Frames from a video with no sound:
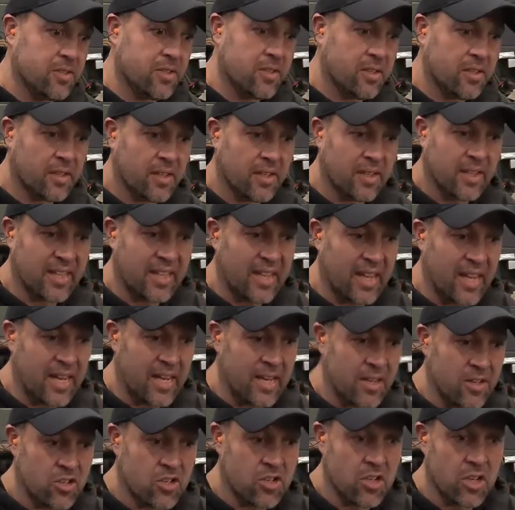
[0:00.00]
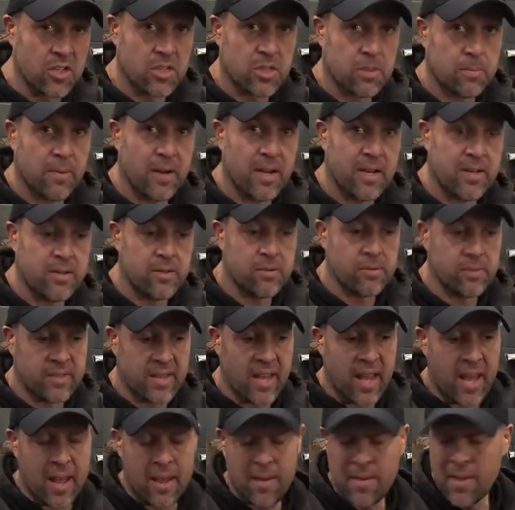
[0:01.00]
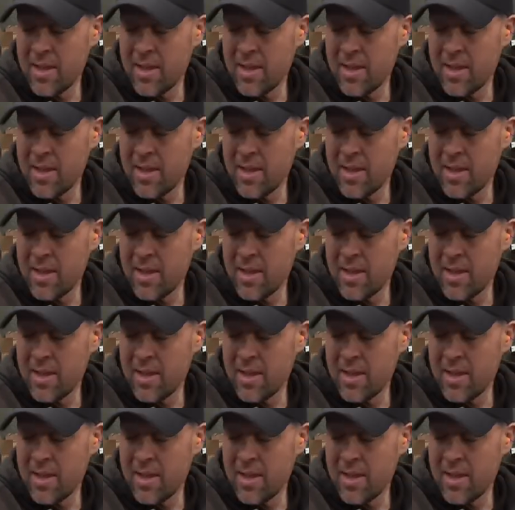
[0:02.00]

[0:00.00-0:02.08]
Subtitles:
that you're going to gain just by doing that.